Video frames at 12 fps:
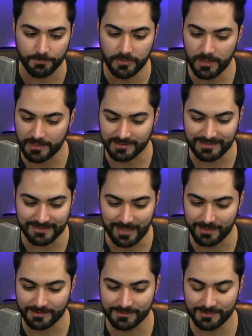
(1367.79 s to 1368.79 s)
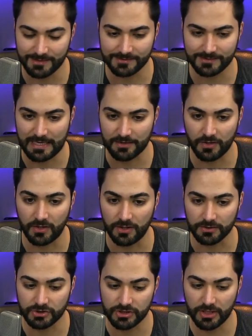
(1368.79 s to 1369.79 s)
That did not exist at
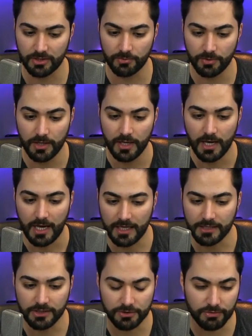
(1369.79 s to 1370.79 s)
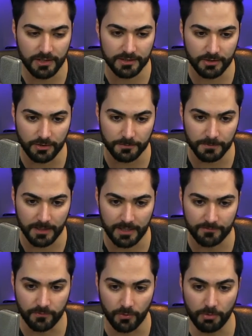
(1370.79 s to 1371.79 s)
all. So how do you create another
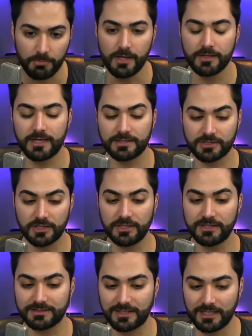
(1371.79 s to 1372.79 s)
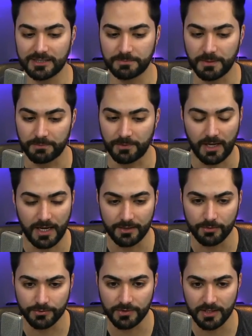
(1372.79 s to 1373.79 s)
platform that's going to entice people? I
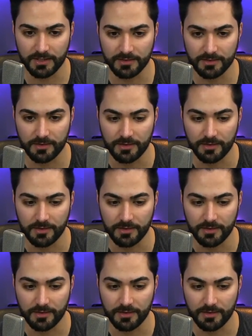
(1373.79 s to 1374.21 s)
don't think